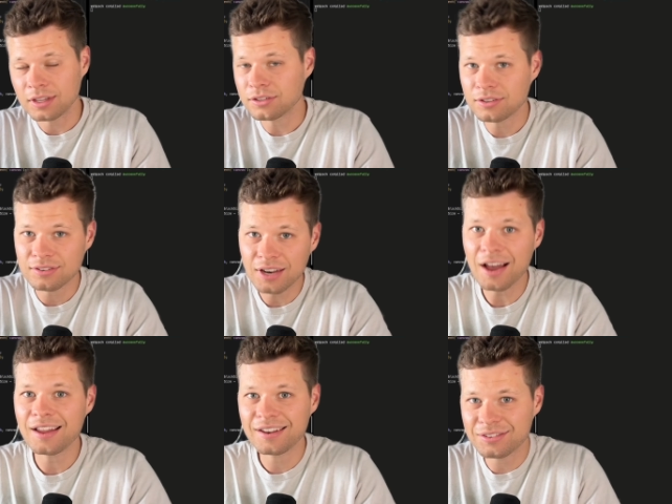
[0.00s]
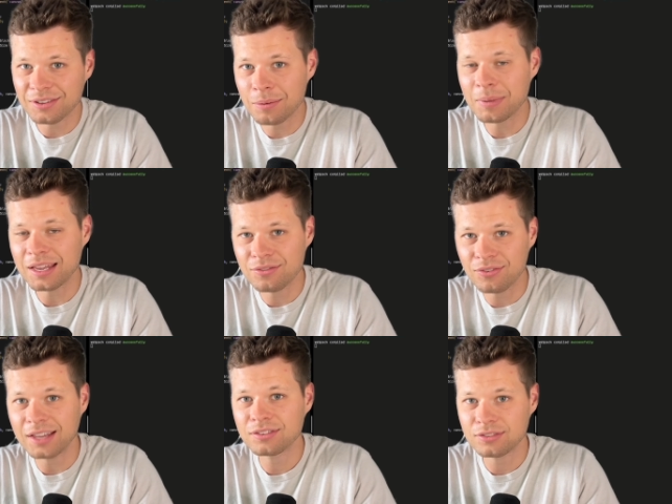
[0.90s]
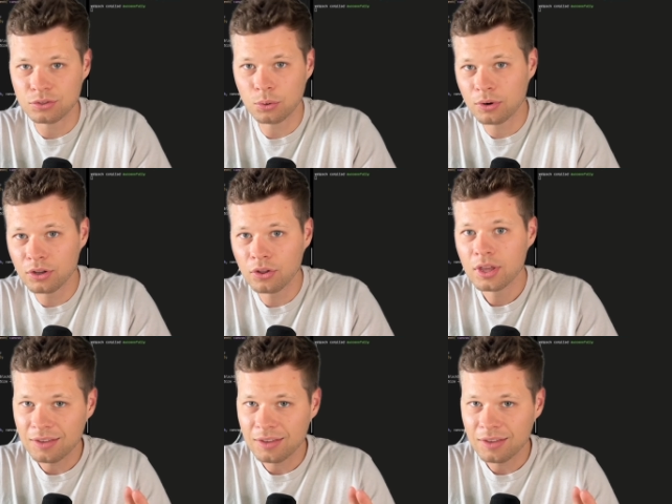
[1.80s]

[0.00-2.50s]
This is not some advanced tutorial.